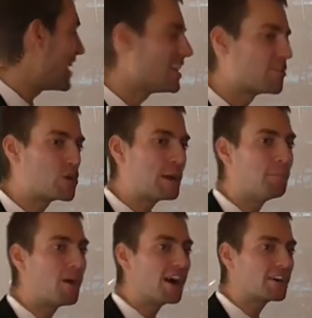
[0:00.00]
And
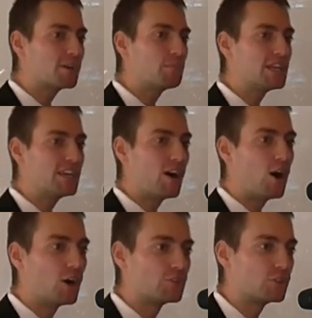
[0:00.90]
remarkably,
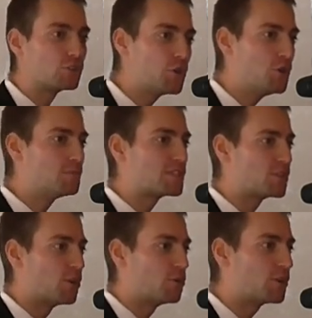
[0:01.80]
on the
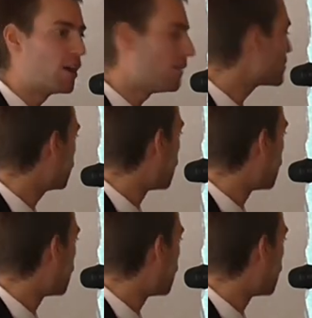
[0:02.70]
tombstone,